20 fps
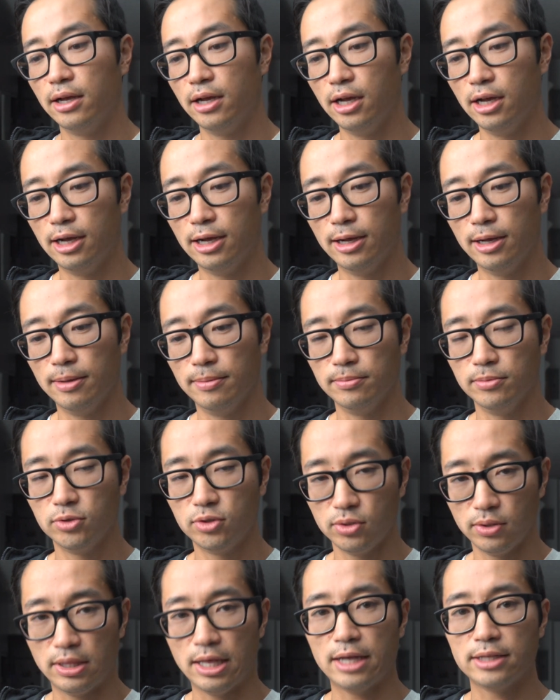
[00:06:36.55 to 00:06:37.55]
Um,
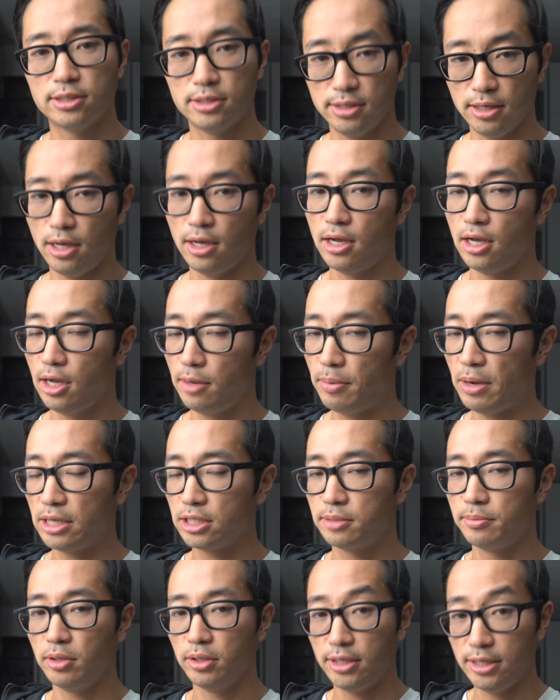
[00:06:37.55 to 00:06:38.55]
so that's uh, a
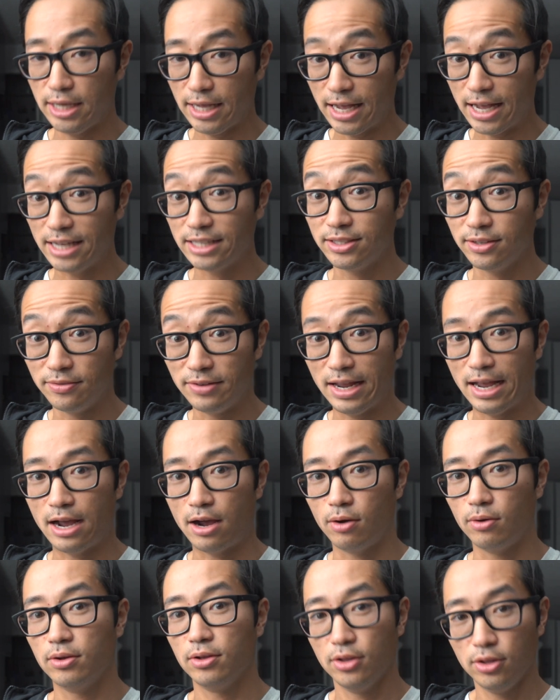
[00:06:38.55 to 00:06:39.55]
possibility as of
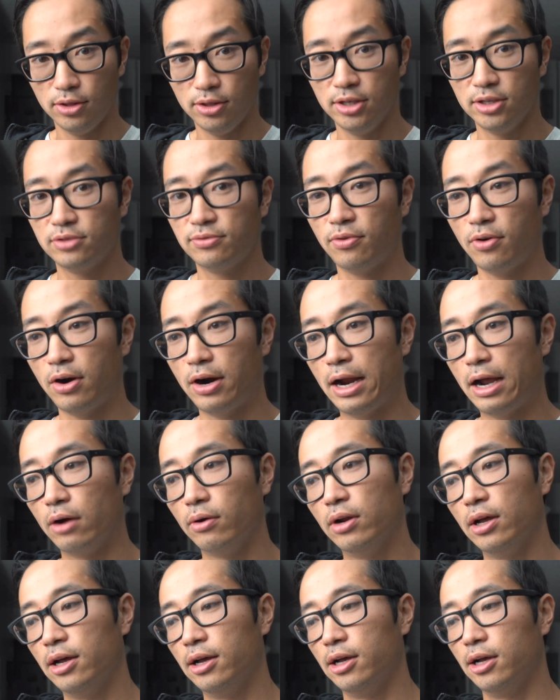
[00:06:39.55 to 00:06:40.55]
now, this far
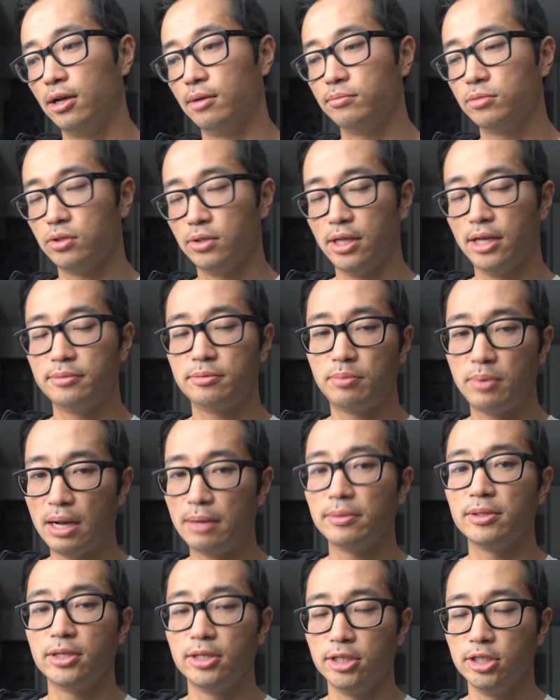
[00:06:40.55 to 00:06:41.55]
out. Um, so that's
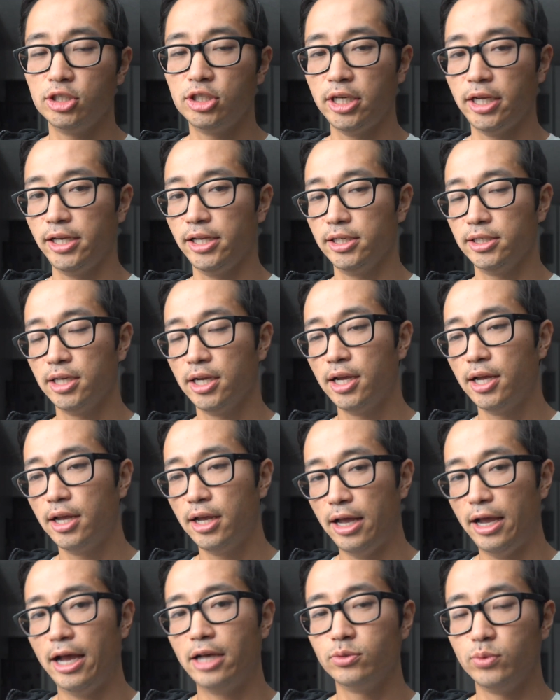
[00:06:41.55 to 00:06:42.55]
probably going to change
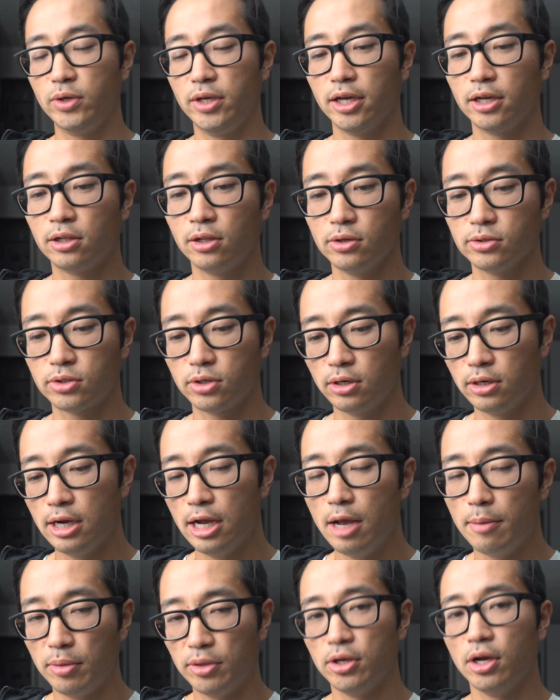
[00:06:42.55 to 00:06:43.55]
as we get closer.
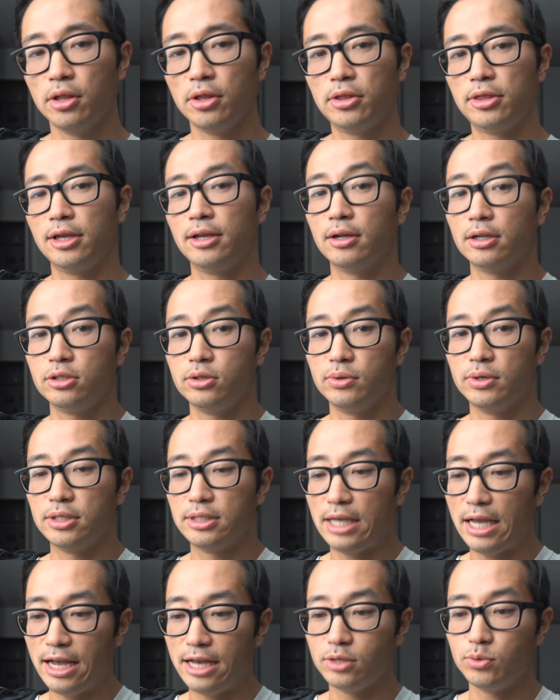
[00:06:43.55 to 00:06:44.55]
But the other thing I'll do
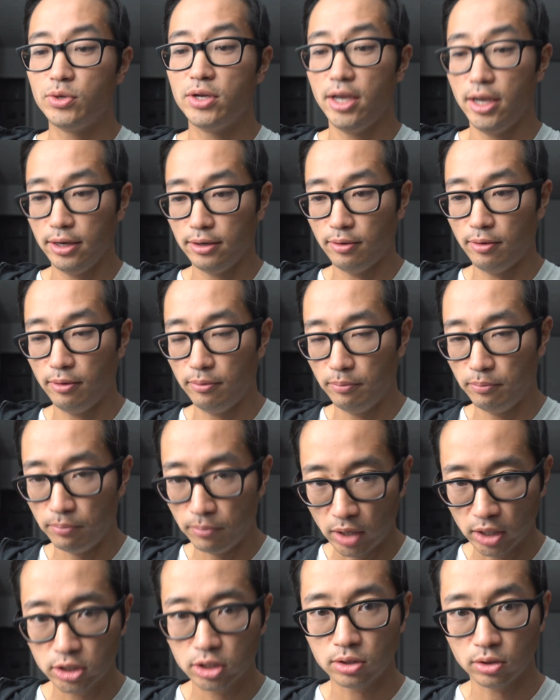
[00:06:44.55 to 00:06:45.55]
is as we get
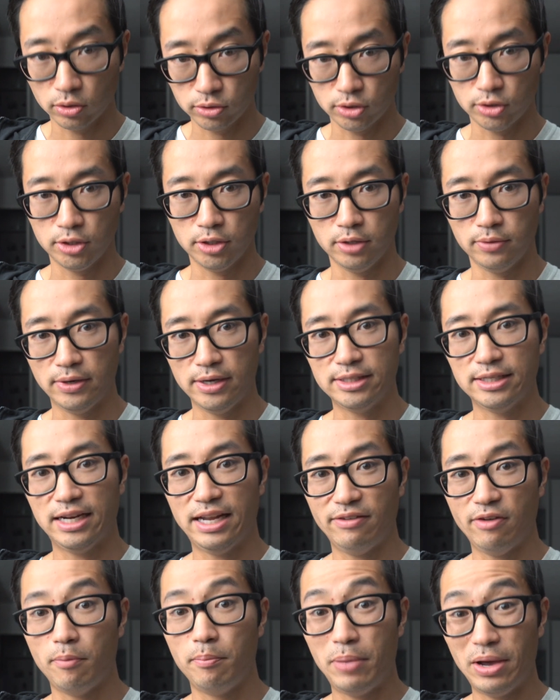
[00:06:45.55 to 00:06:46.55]
much closer to the race
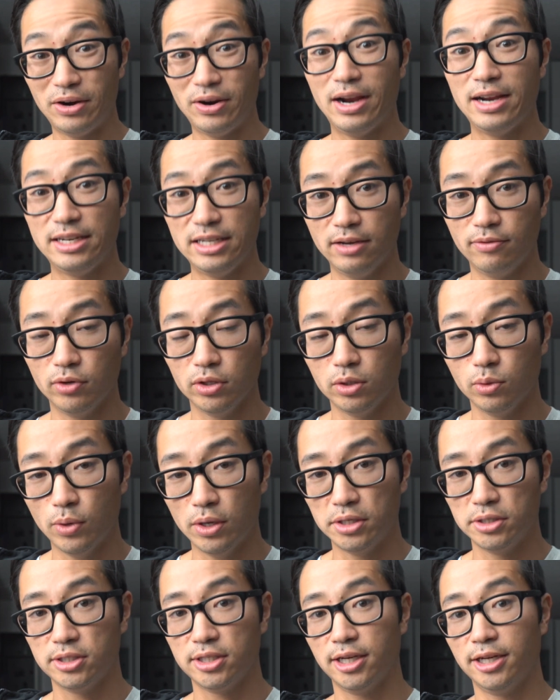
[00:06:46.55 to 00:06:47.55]
and have a better idea of what the
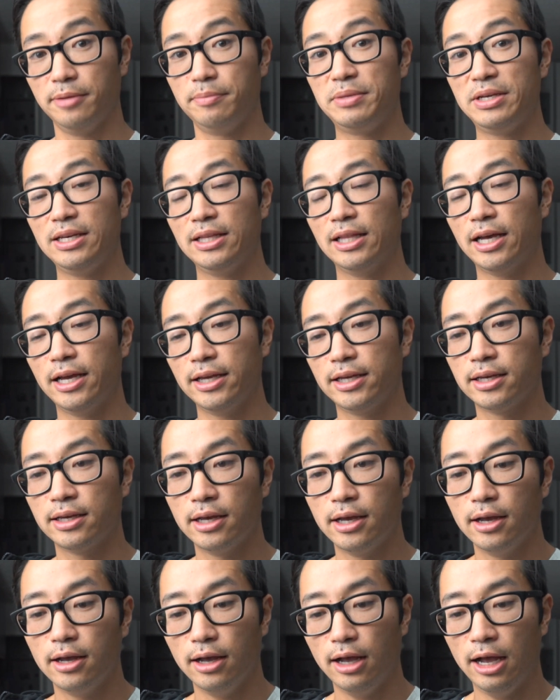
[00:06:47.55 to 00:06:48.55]
weather is going to be like,
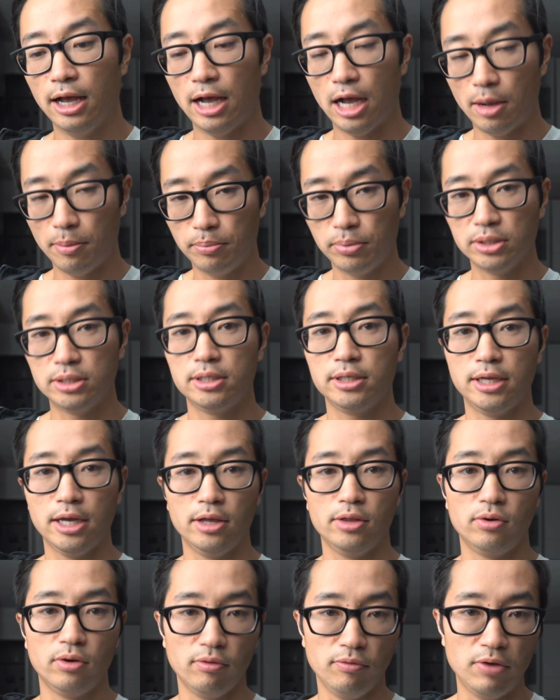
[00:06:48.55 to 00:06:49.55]
uh, I'll put
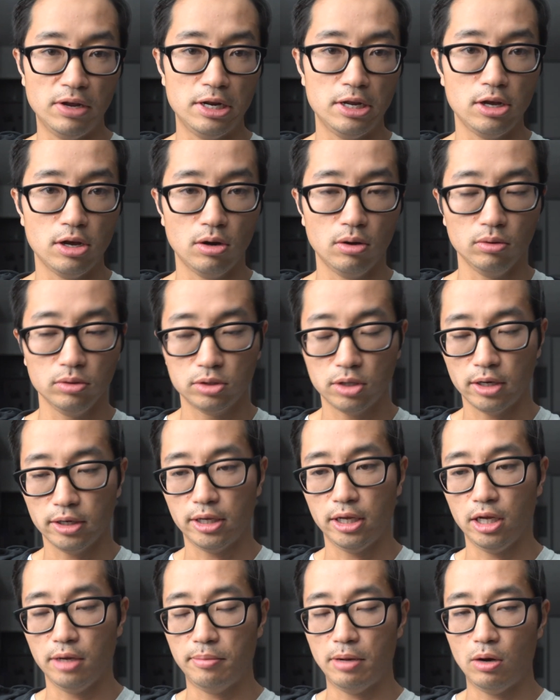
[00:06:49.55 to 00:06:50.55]
together a video
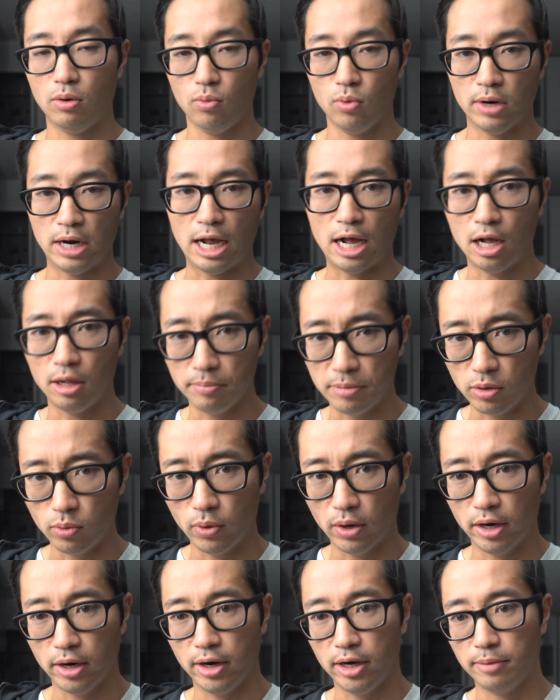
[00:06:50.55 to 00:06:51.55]
talking about what I'll be
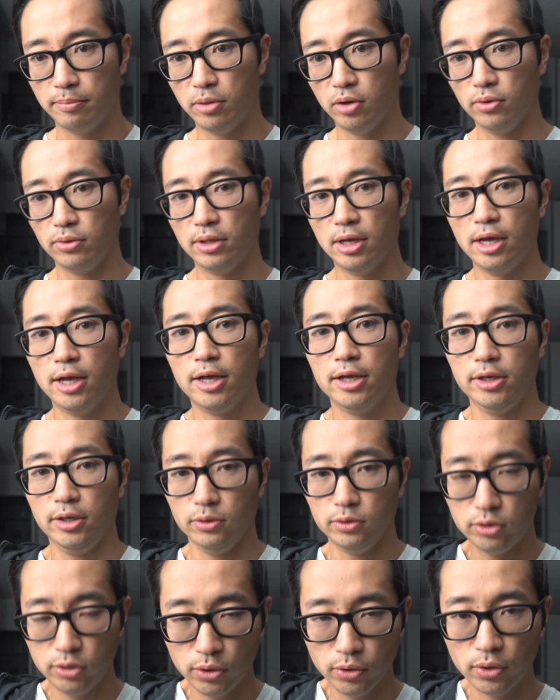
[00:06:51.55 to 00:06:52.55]
wearing both, you
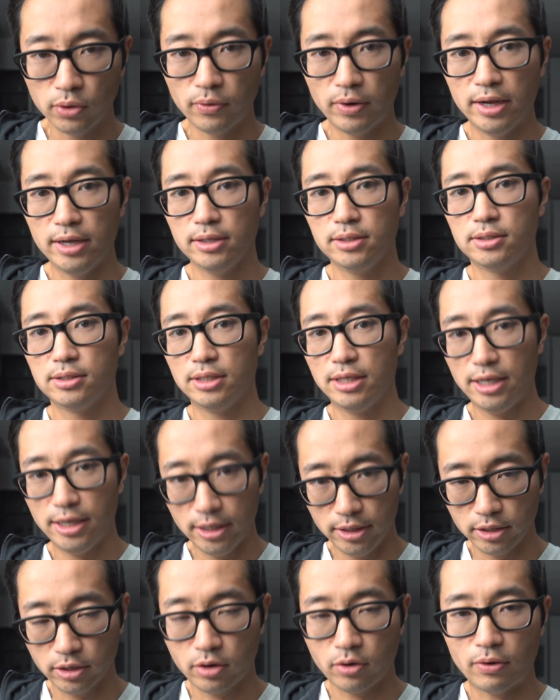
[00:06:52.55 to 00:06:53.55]
know, to the race,
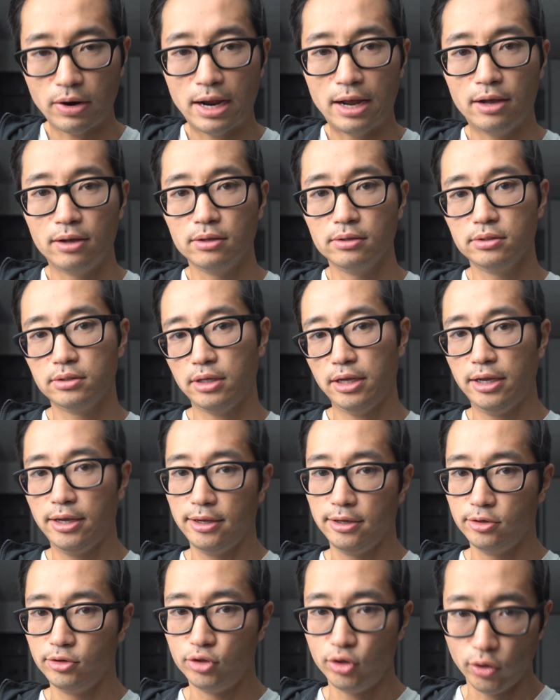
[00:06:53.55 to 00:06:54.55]
in the corrals,
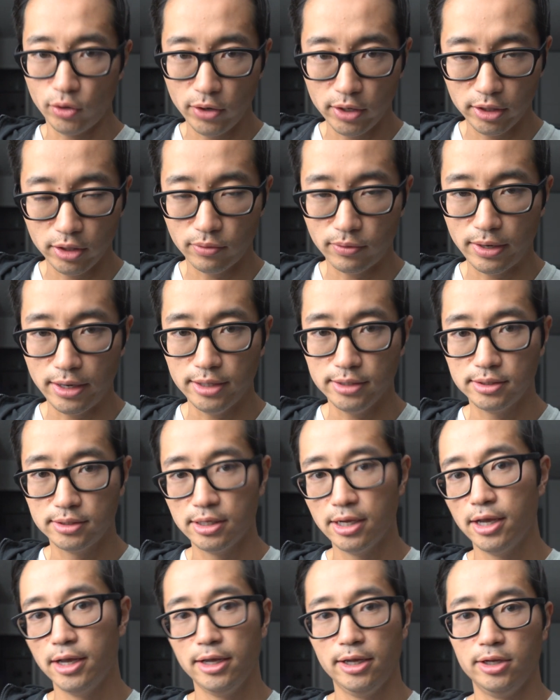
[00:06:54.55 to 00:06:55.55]
and during the
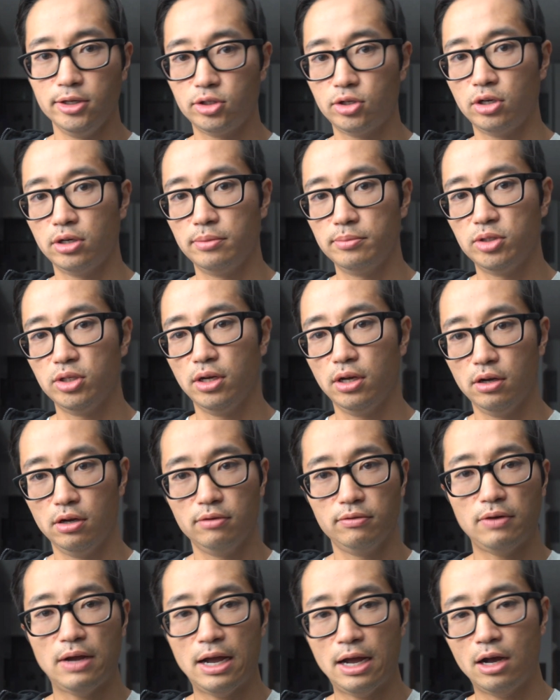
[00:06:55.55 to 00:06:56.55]
race in terms
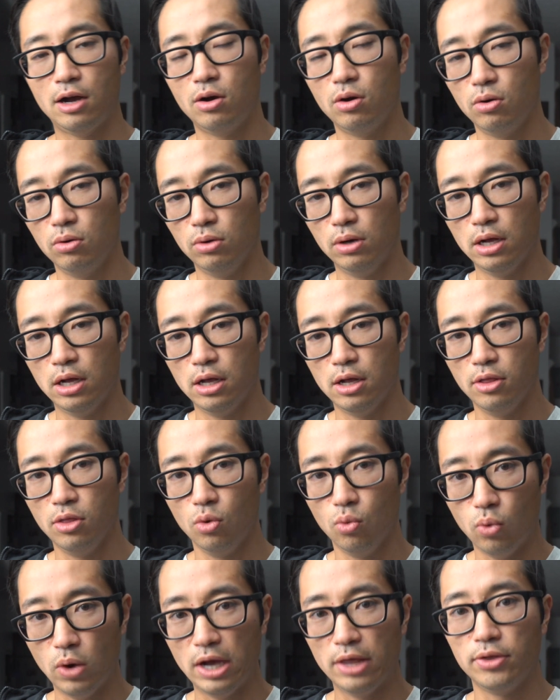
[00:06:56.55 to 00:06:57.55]
of how uh,
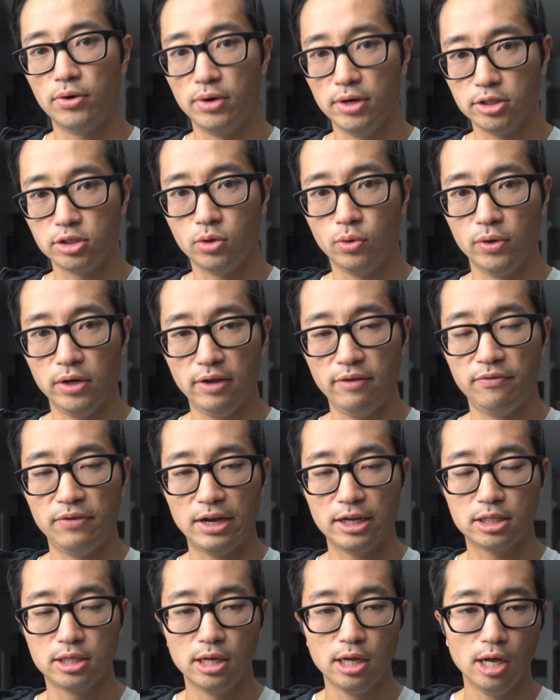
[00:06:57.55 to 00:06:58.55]
the weather is going to
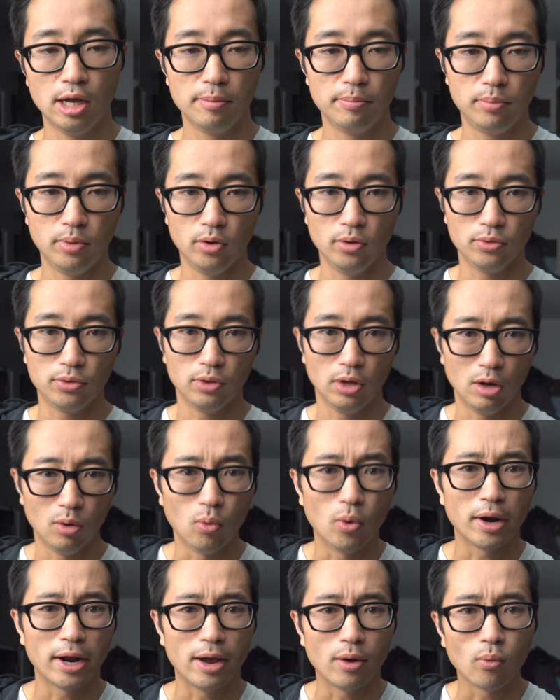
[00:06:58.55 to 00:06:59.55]
affect both uh,
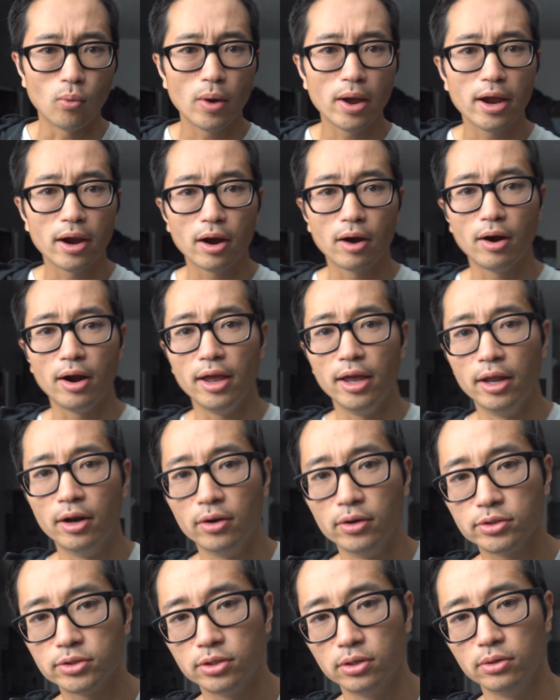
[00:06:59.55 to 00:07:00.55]
what I wear
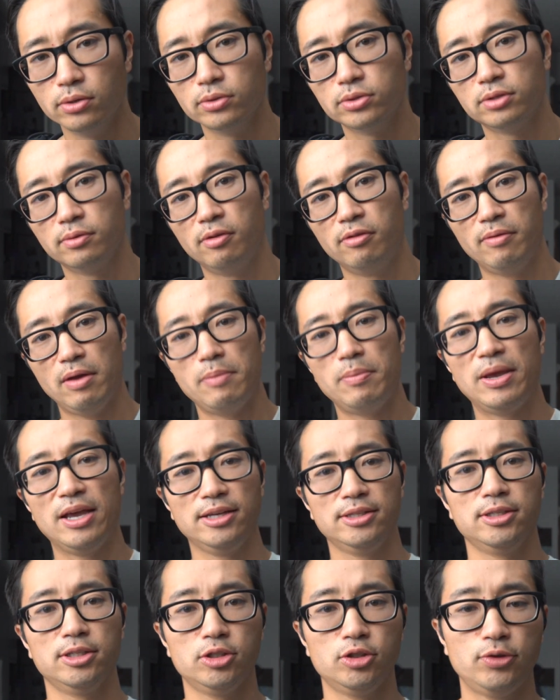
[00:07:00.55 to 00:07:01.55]
and also some of my
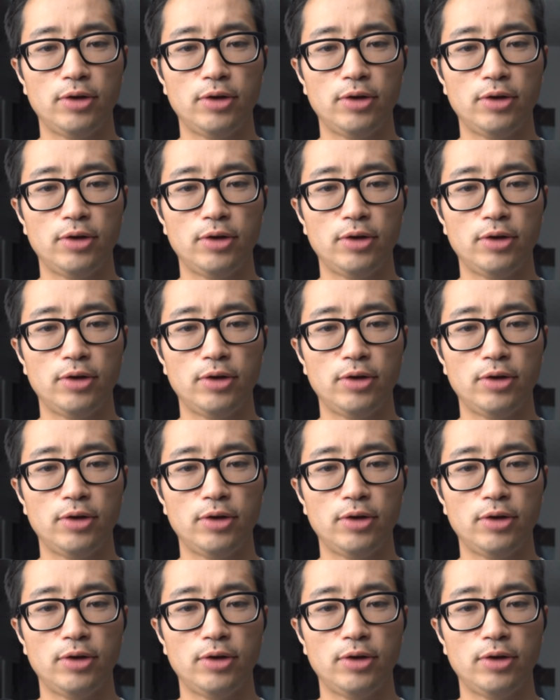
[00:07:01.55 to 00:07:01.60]
pacing